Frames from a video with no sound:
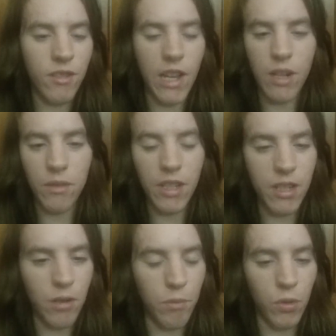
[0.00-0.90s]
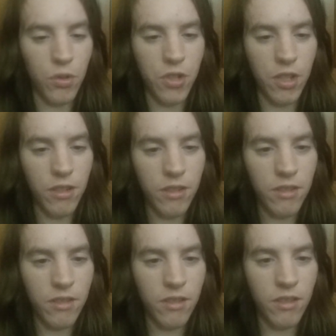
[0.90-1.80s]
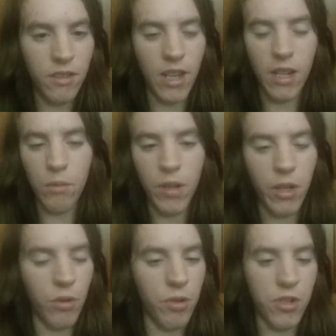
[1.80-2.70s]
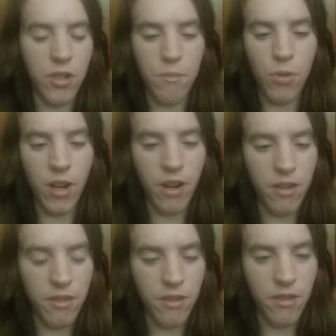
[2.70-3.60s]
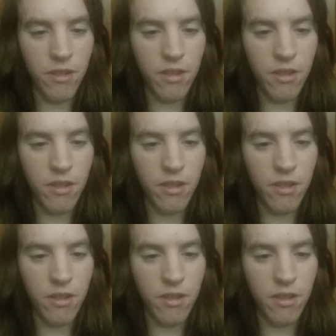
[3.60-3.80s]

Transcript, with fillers: I don't need your bullshit. I don't want your Christian prayers.